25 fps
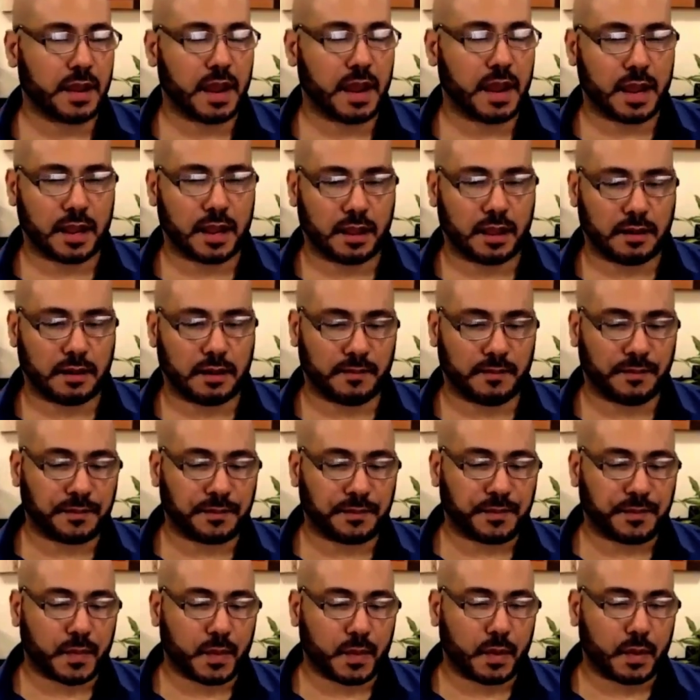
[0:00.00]
anomalies.
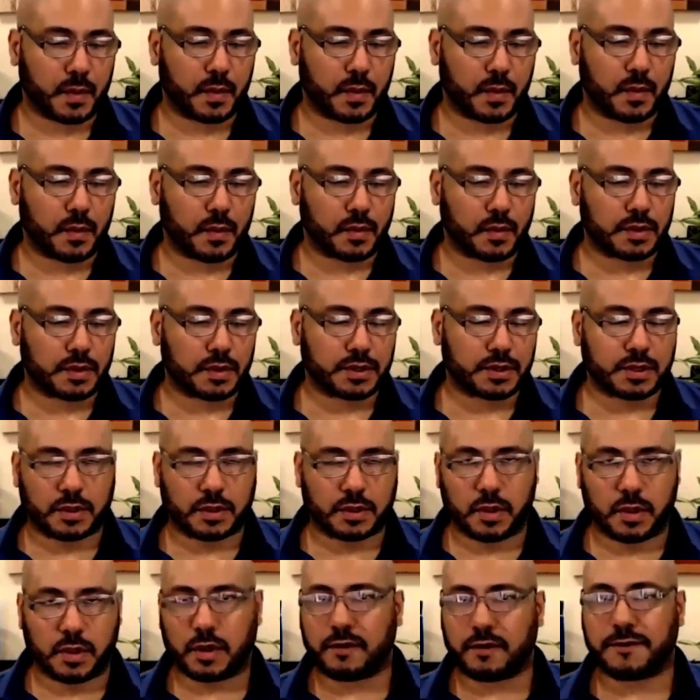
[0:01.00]

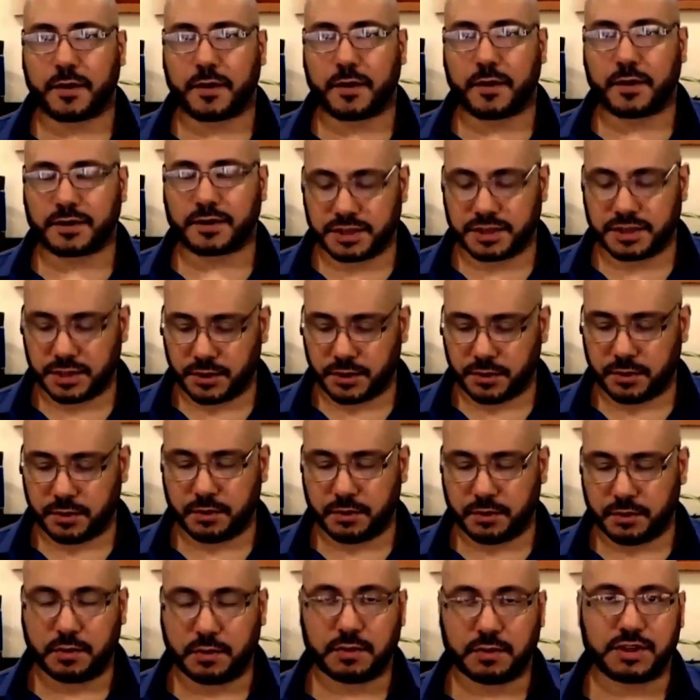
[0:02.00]
Look first
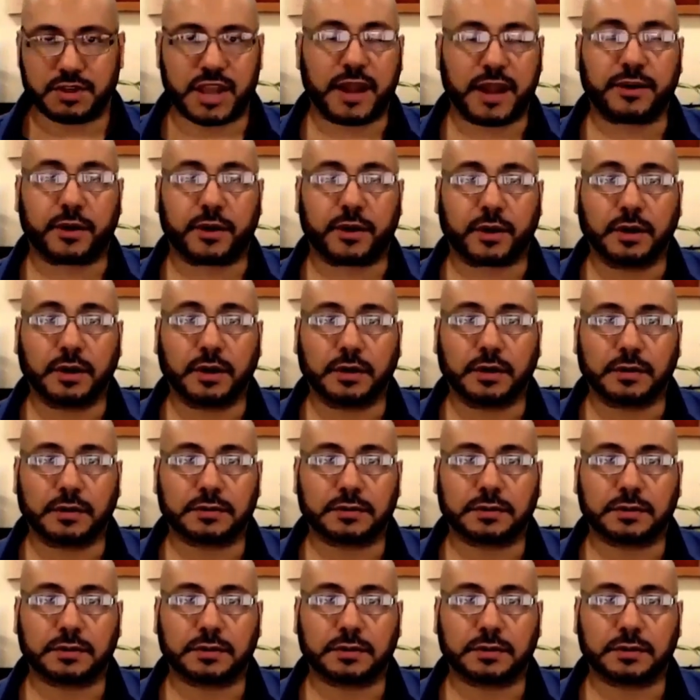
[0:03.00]
to gender,